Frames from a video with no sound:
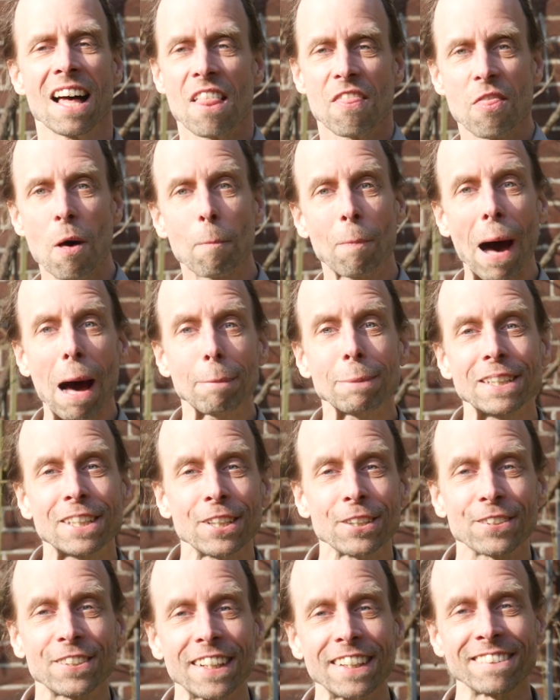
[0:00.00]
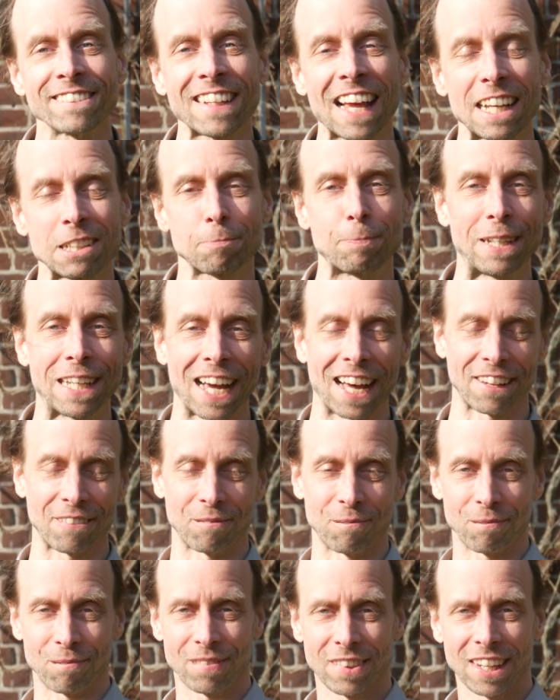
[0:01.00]
The barbecue season has begun.
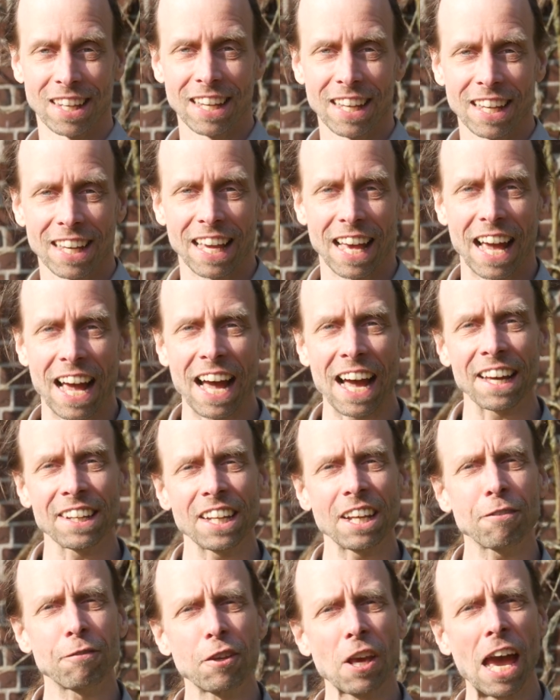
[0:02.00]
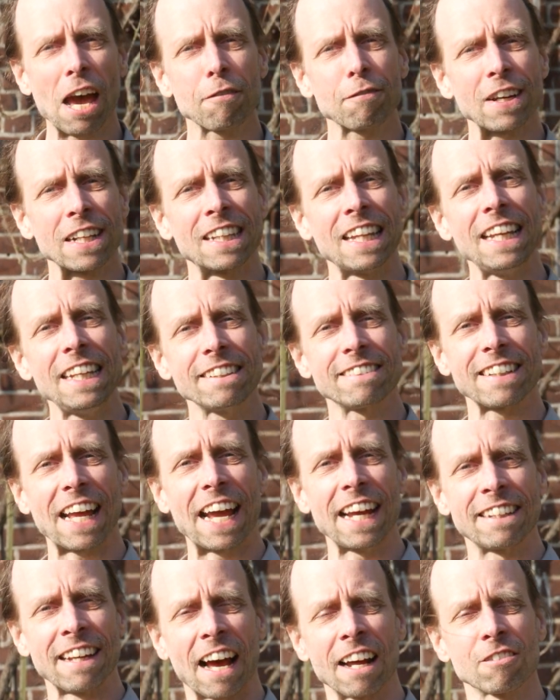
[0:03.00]
And if you have at least
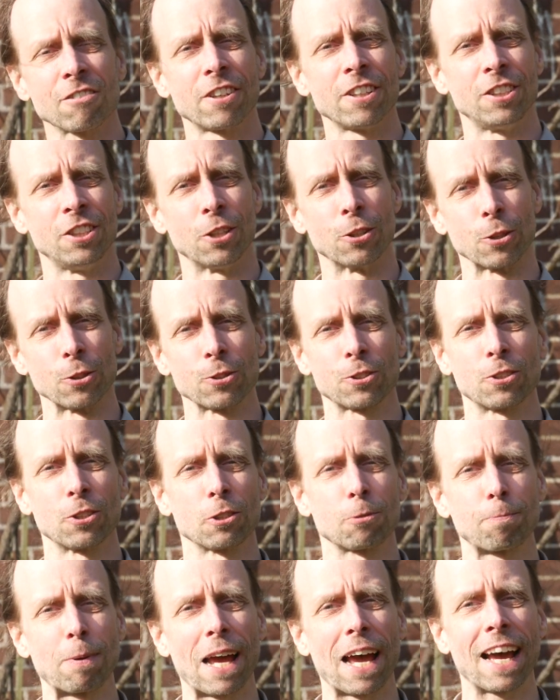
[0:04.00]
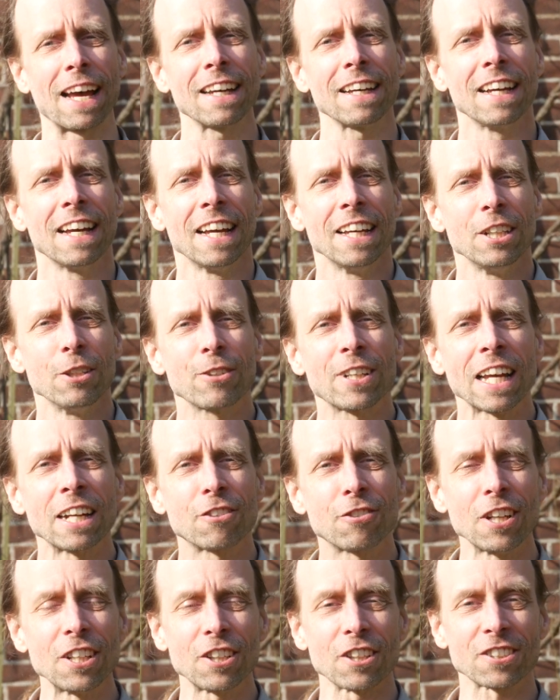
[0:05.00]
800 euros to spare, you can
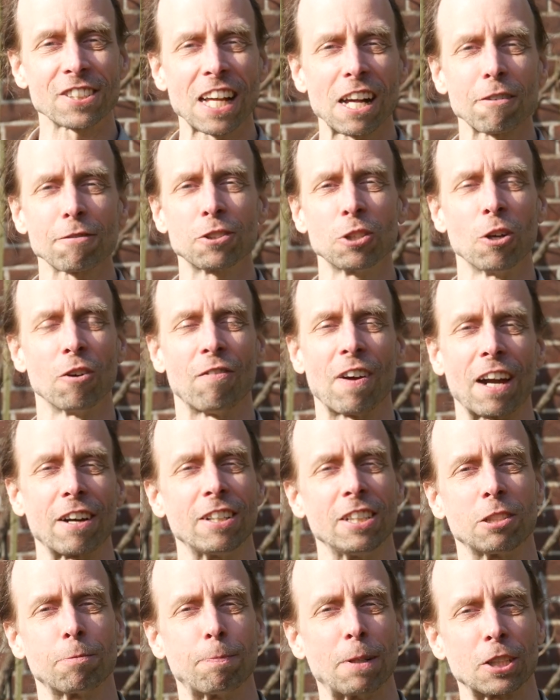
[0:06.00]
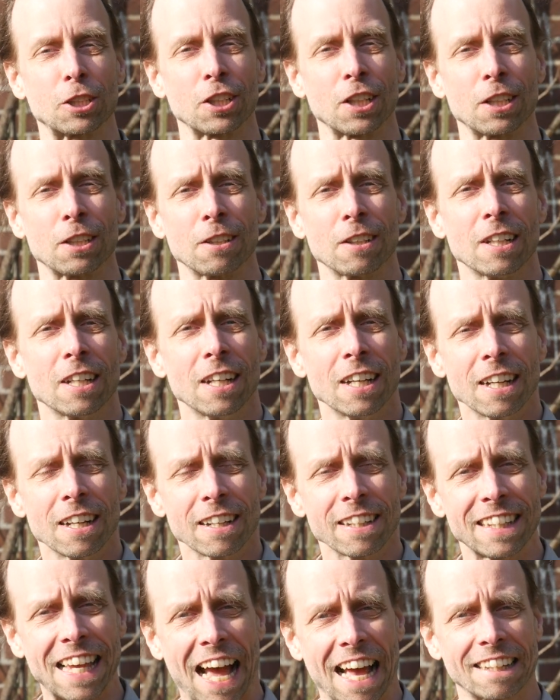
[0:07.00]
treat yourself to a very special
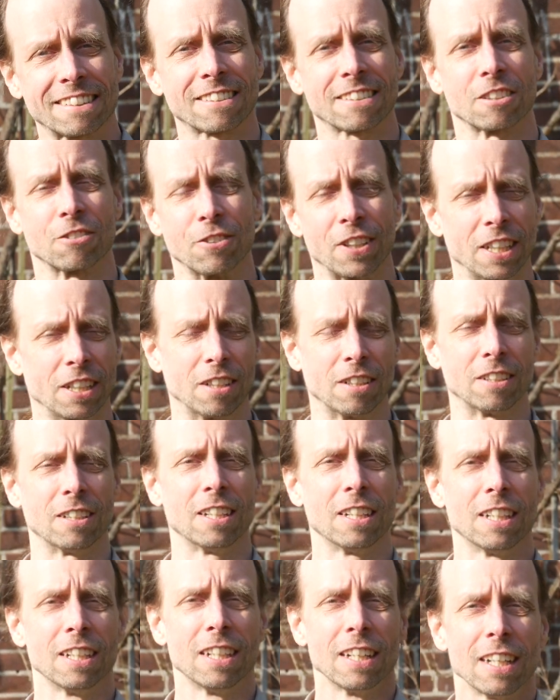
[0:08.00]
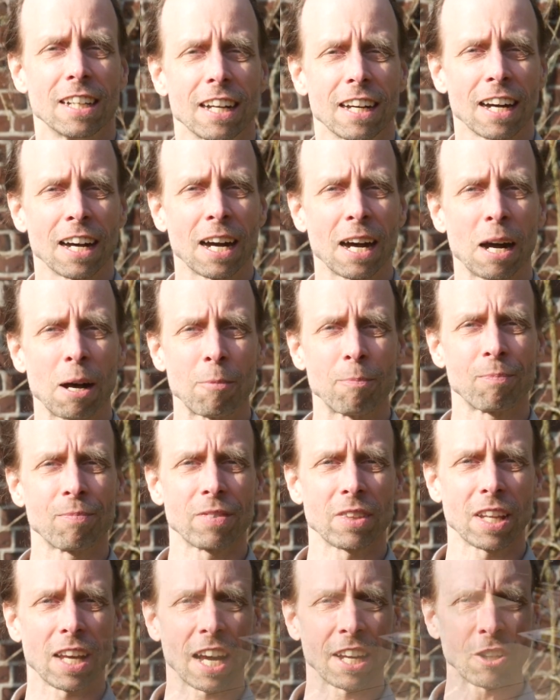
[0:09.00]
gas grill.
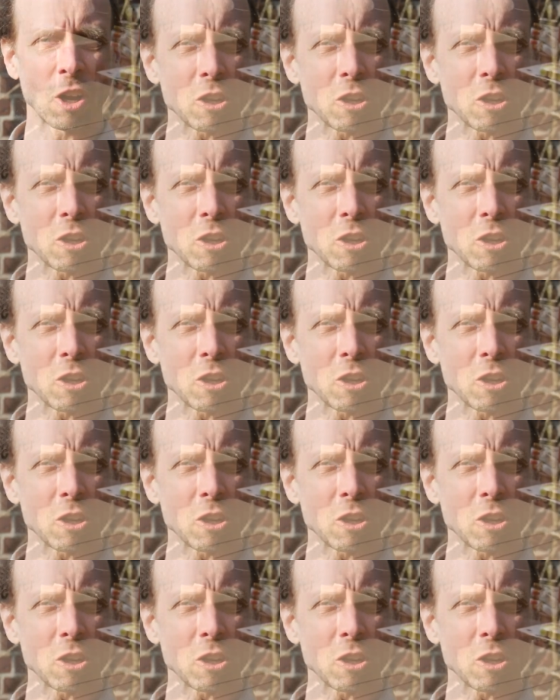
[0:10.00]
Um, an